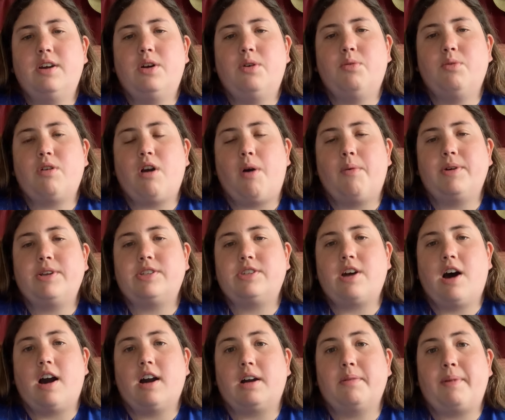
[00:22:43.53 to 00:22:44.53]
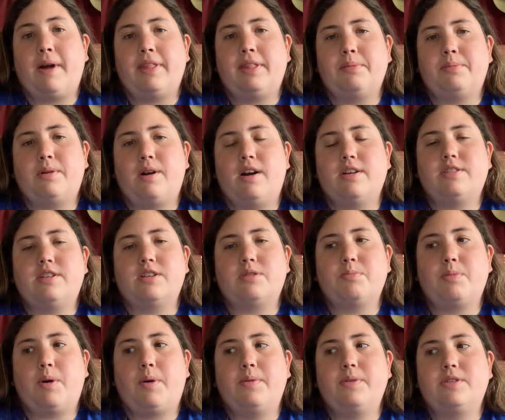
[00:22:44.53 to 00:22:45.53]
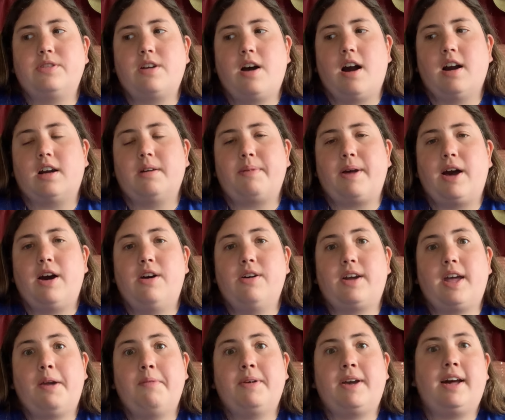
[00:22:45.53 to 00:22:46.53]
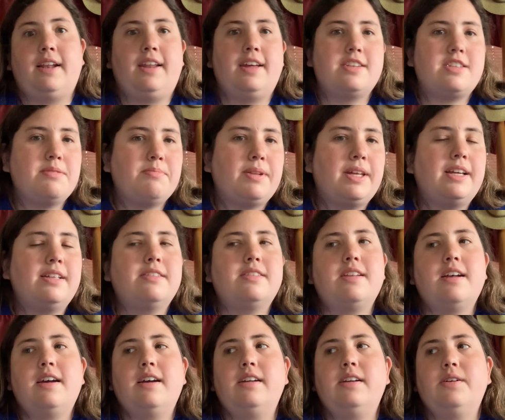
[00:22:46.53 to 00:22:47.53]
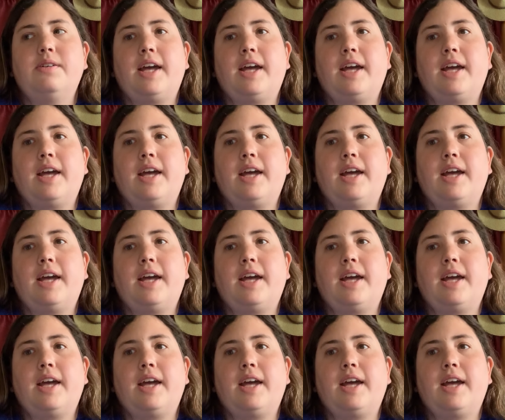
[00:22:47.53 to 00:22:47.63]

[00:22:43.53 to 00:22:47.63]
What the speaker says: We always talk about the process. We always talk about, okay, we got lesson plans done.